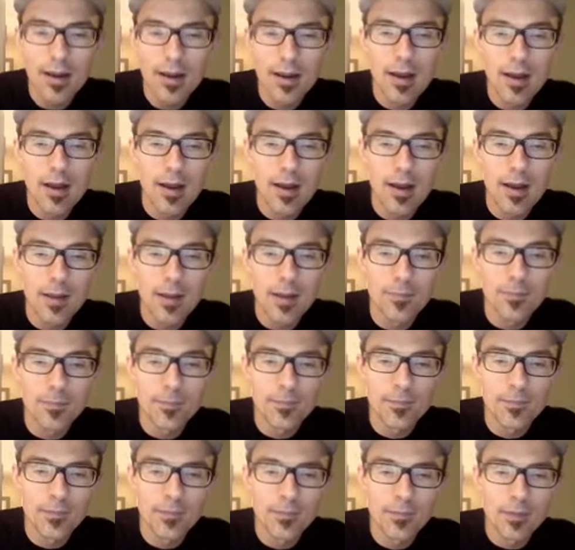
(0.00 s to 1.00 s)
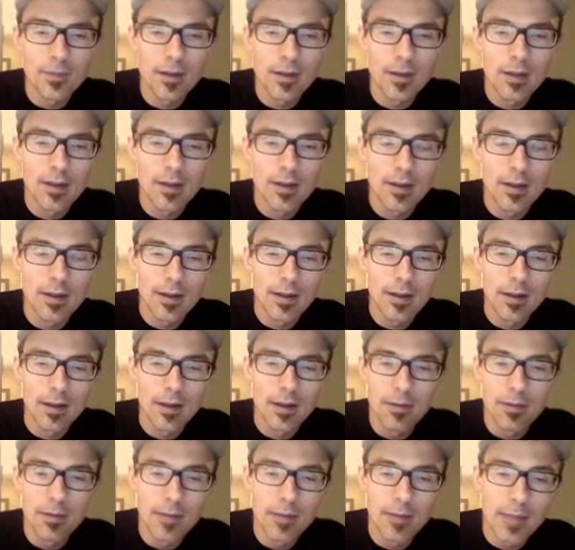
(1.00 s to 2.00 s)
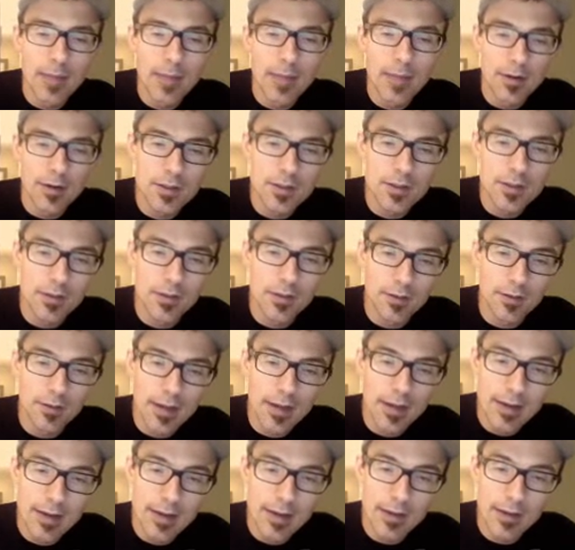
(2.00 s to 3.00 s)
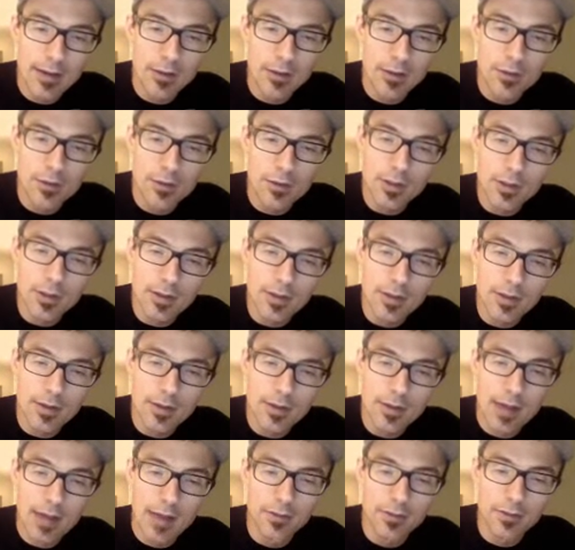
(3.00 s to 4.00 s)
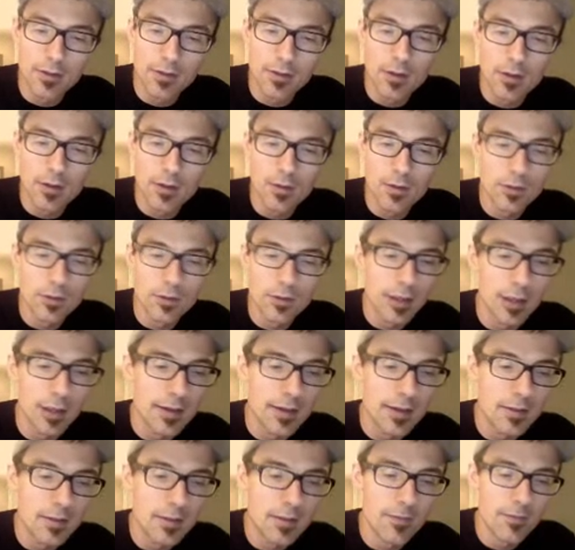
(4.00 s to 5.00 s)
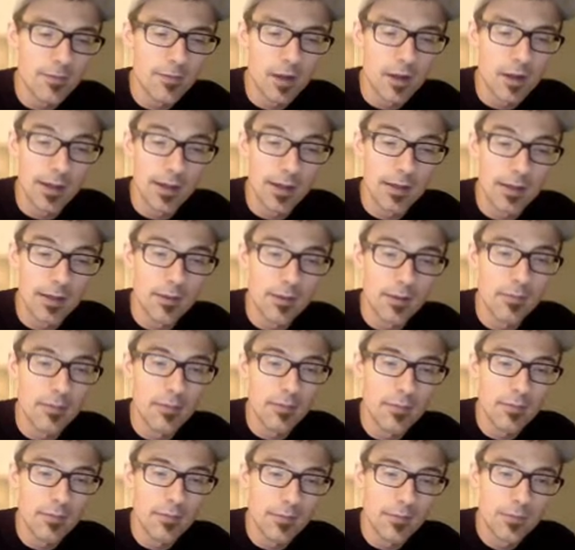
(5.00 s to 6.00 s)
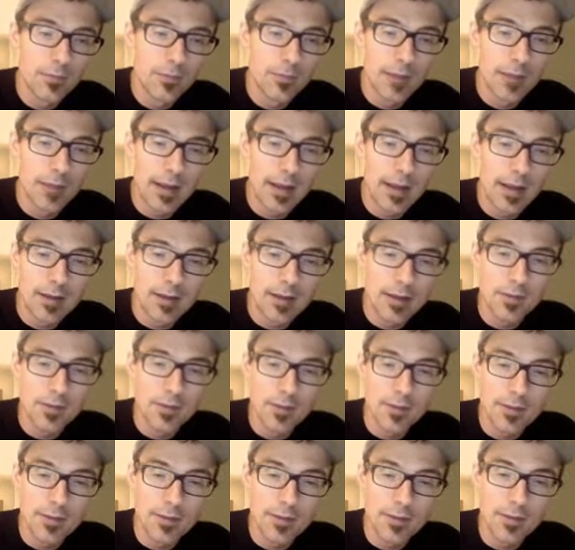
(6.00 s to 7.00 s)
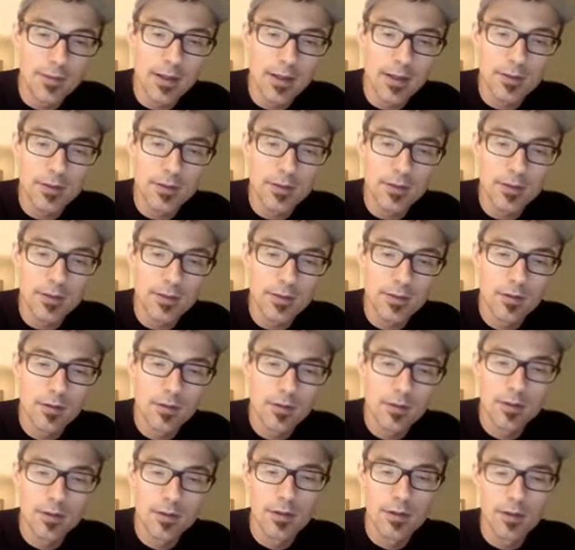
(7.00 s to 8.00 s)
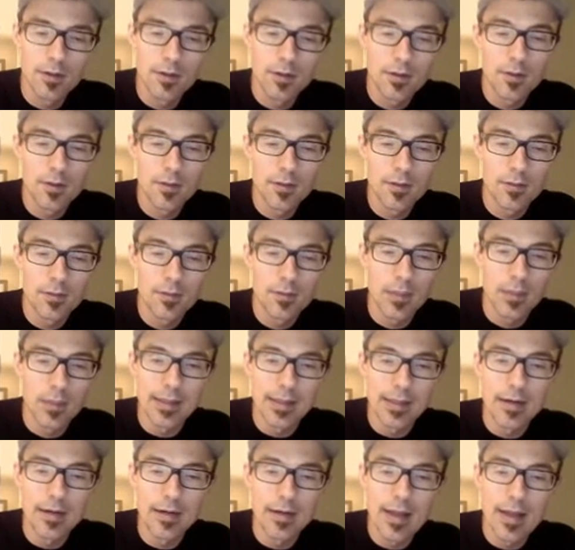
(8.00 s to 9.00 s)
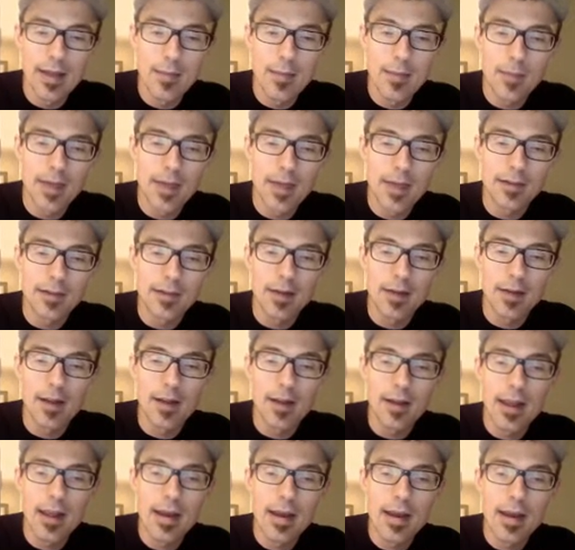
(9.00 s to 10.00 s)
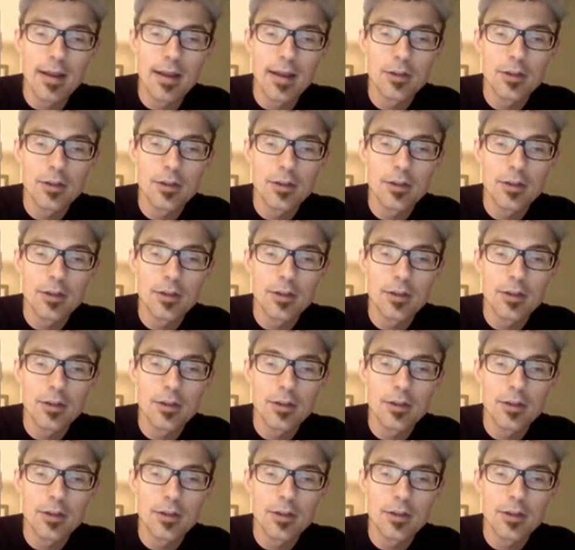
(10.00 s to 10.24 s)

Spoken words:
the better it's going to look. And then usually you'd have a few chunks falling into his face. But letter M and letter N